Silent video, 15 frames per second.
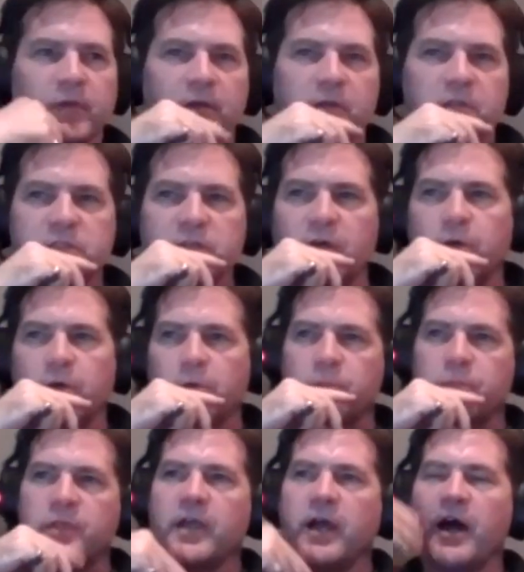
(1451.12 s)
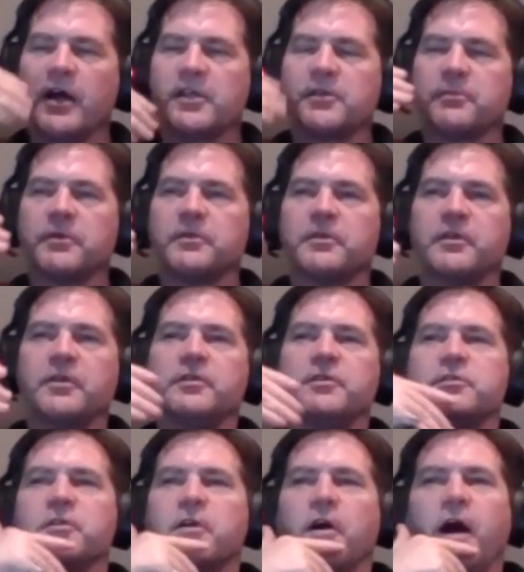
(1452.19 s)
So the argument
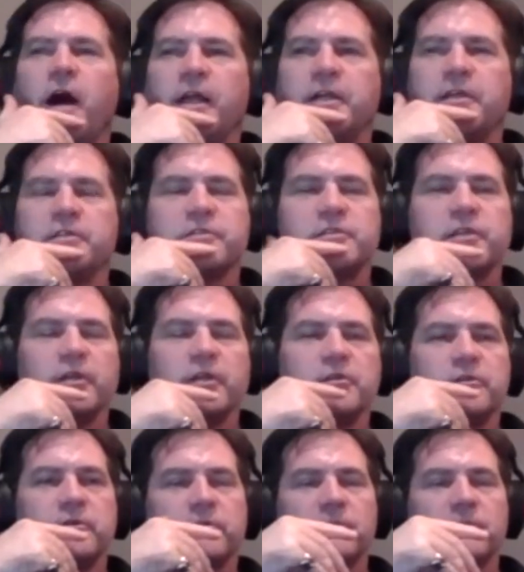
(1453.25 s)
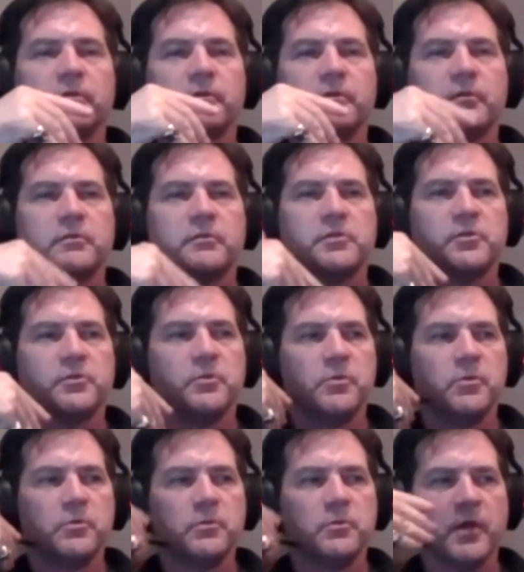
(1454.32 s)
is I can send
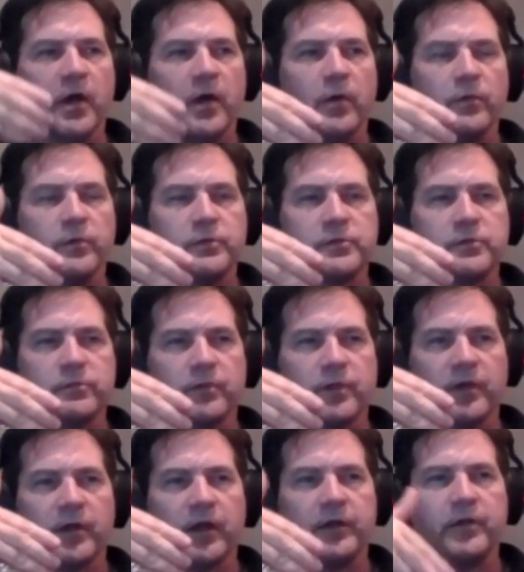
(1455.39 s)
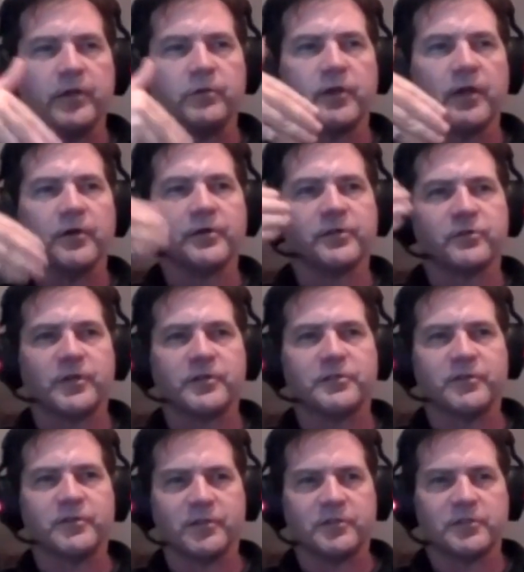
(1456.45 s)
to nodes that I don't know and
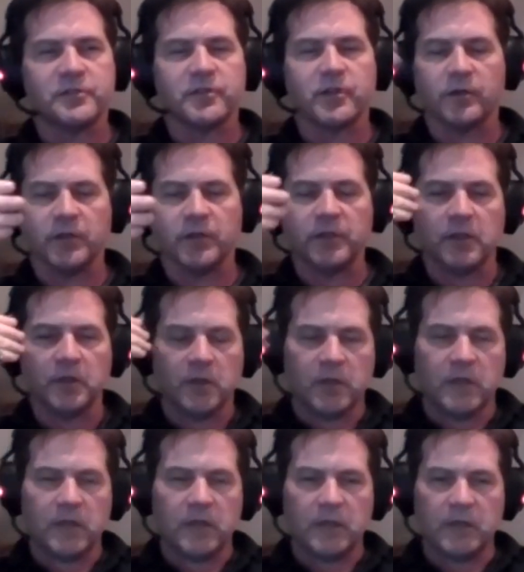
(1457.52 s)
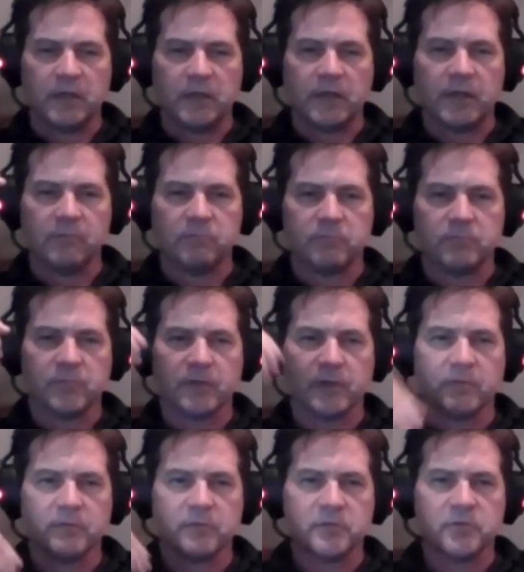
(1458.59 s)
trust necessarily
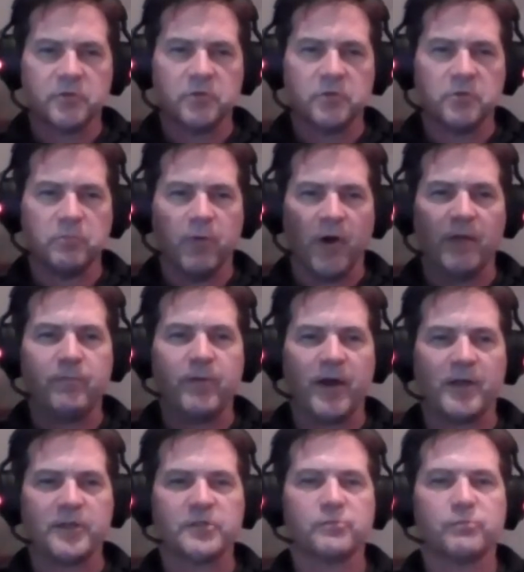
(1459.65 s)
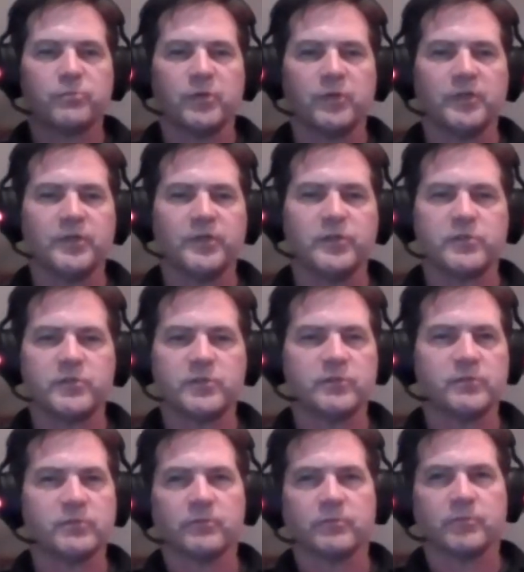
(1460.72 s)
to bypass
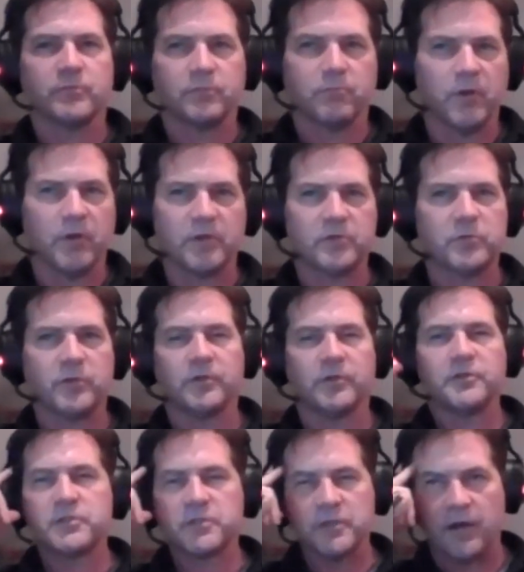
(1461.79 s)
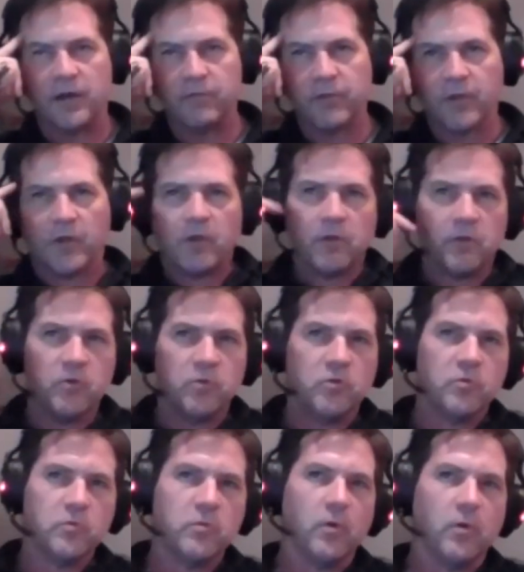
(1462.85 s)
police monitoring this stuff,
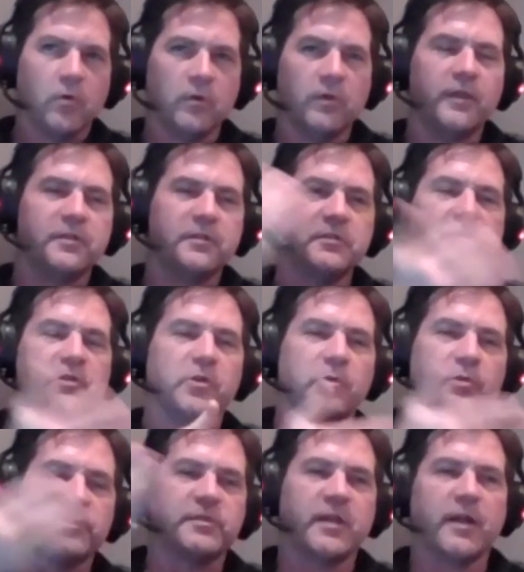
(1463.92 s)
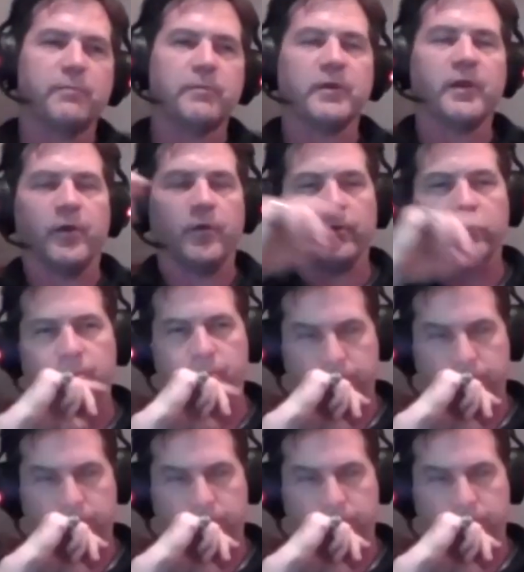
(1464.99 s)
who all they need to do is set up a node.